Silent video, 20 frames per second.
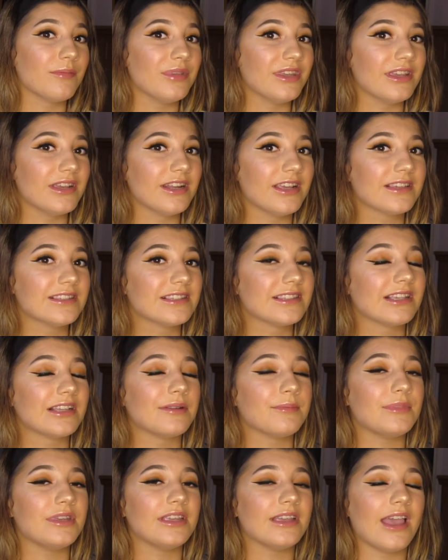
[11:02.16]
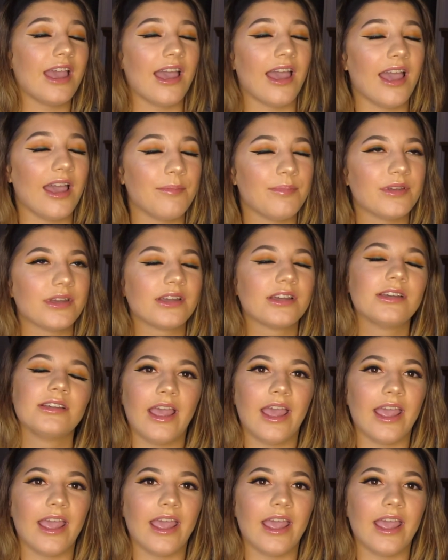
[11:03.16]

to be in it because it's going to be epic.